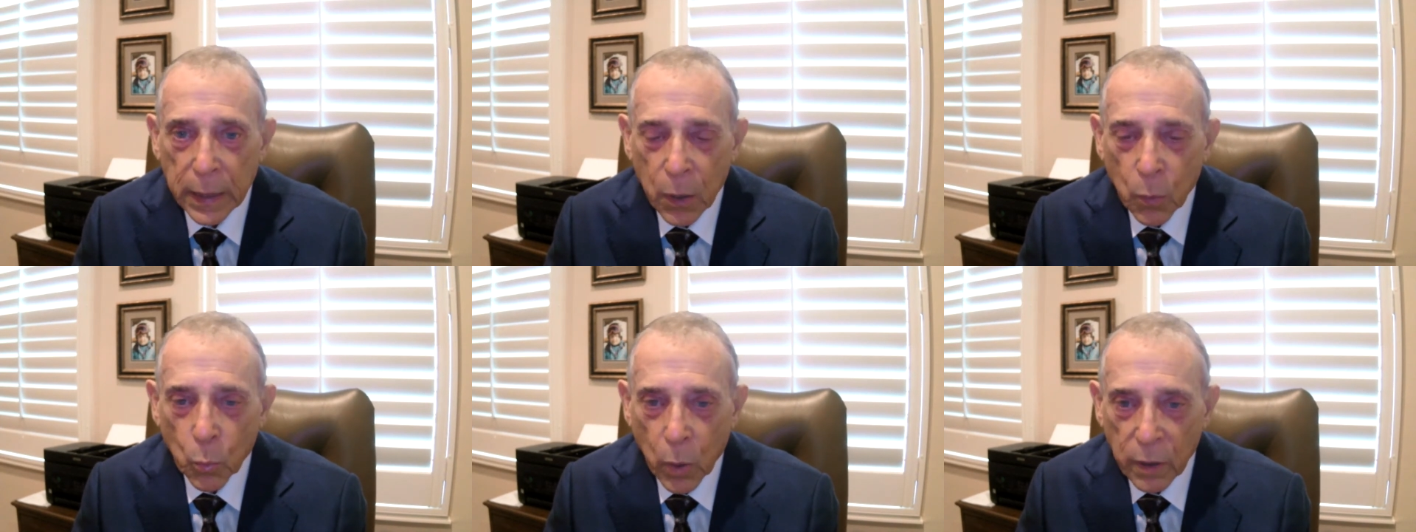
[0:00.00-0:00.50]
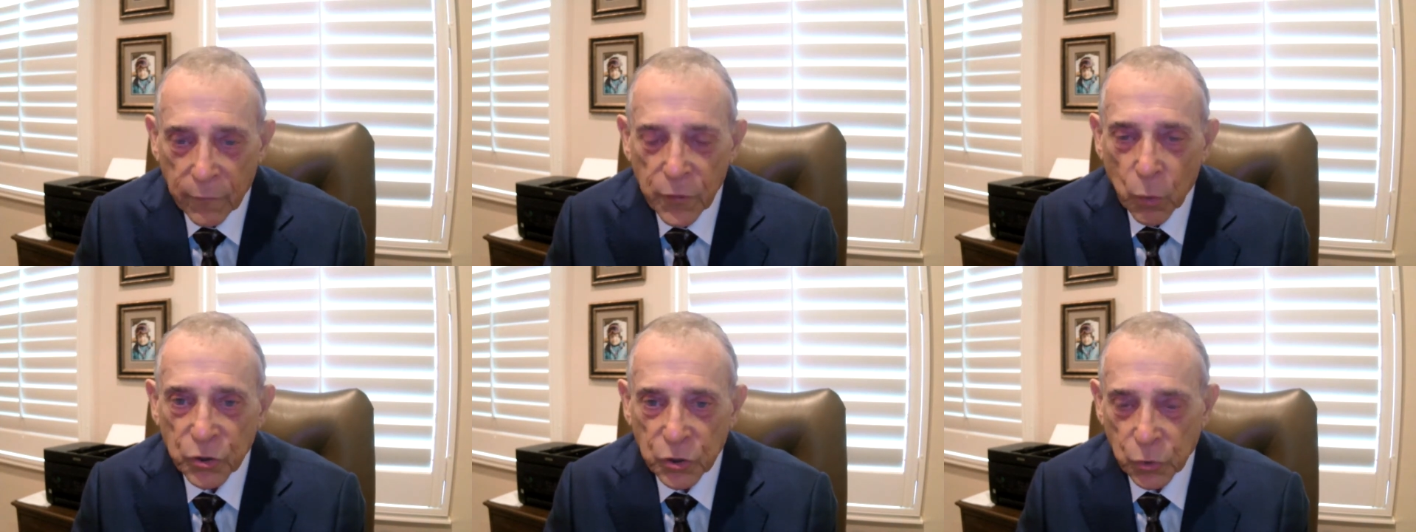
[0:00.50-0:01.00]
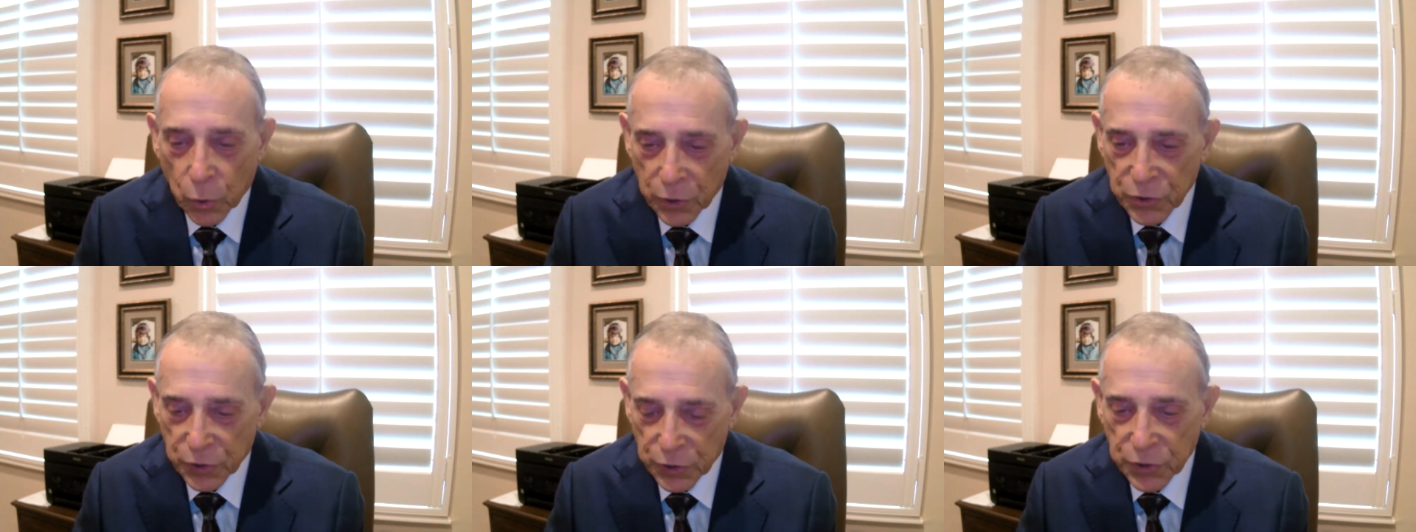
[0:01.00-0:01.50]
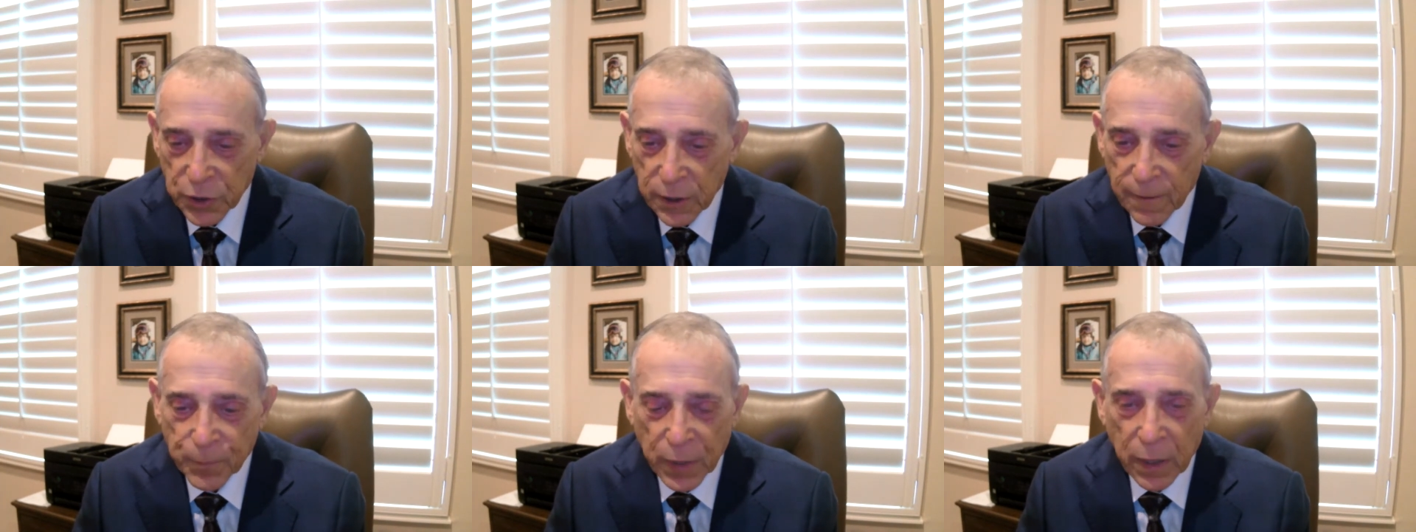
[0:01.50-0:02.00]
one of those sources.
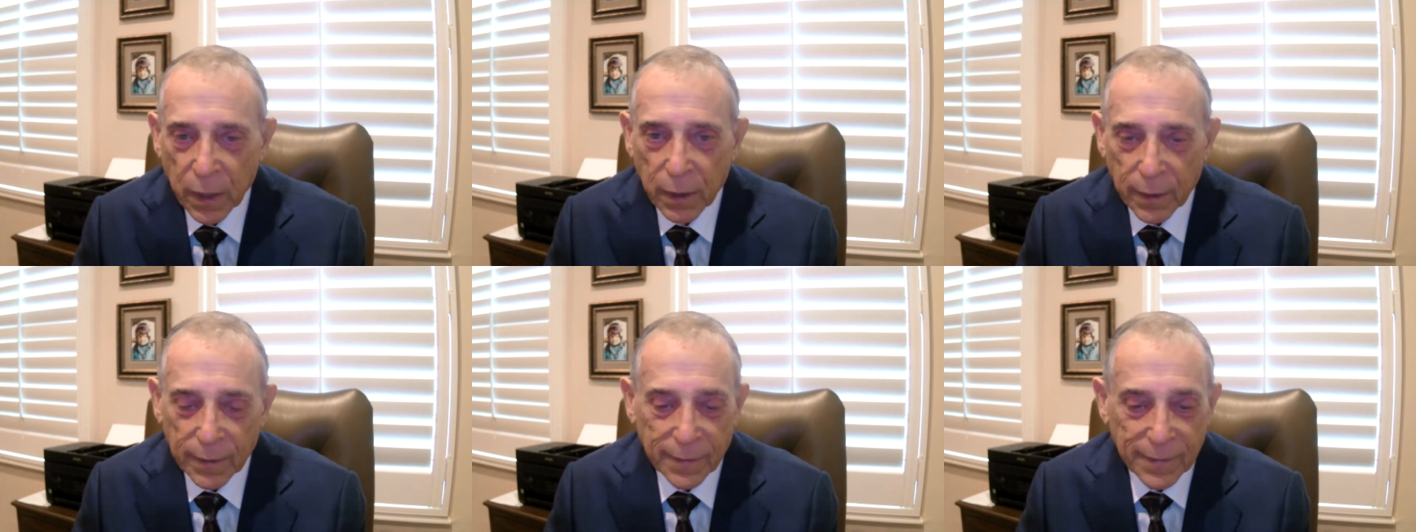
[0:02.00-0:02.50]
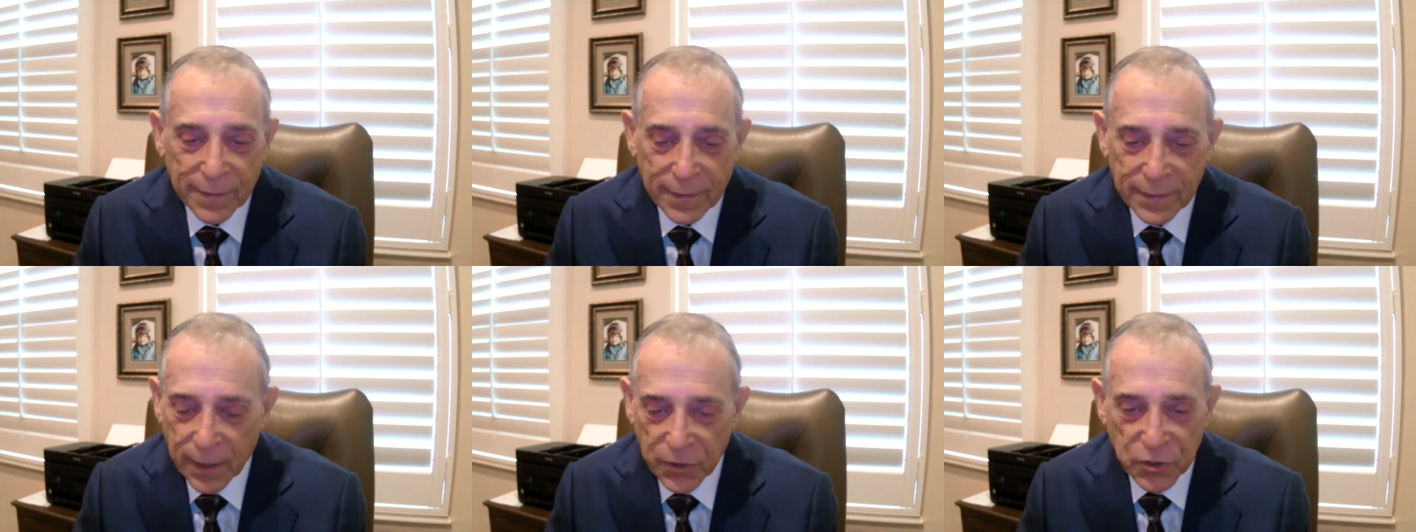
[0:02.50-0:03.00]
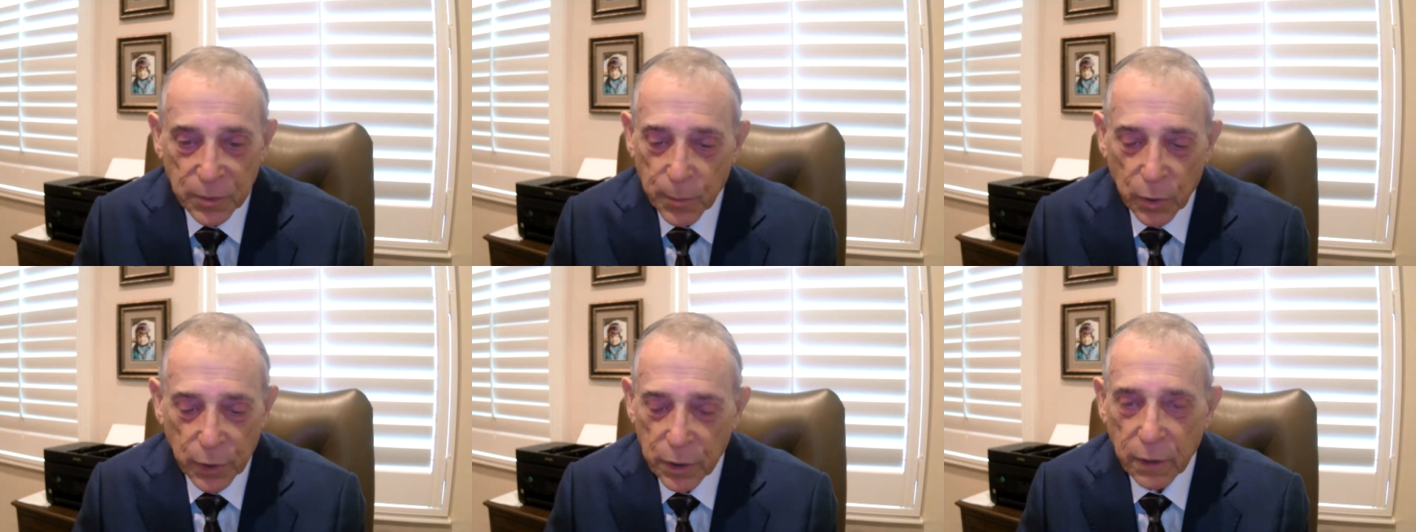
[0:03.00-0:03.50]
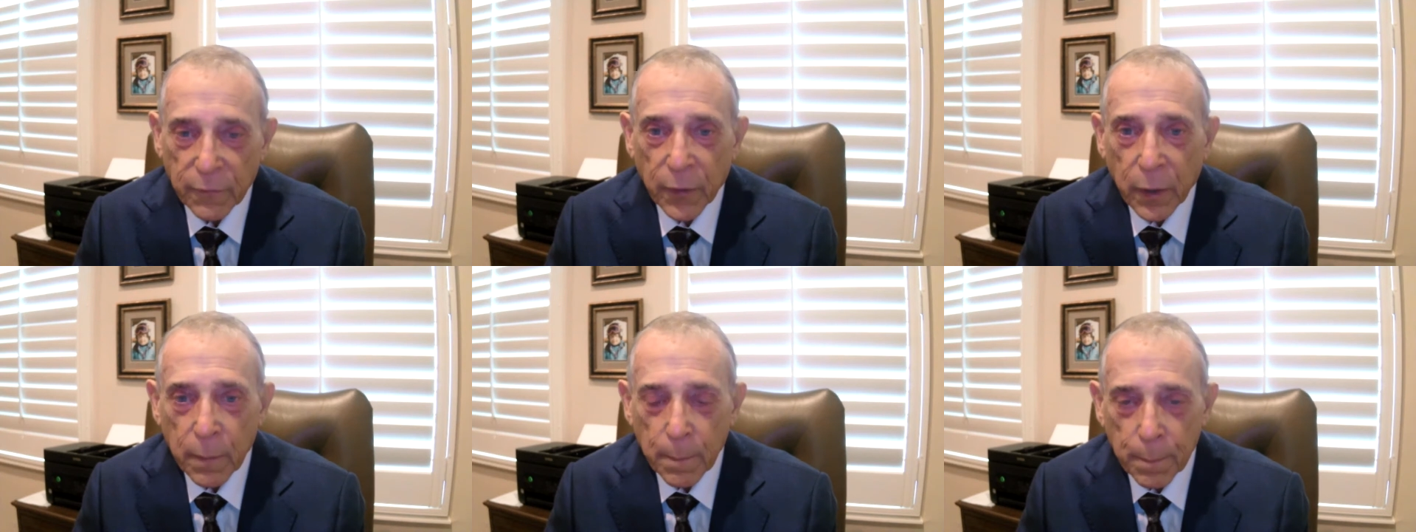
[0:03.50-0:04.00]
The testimony of a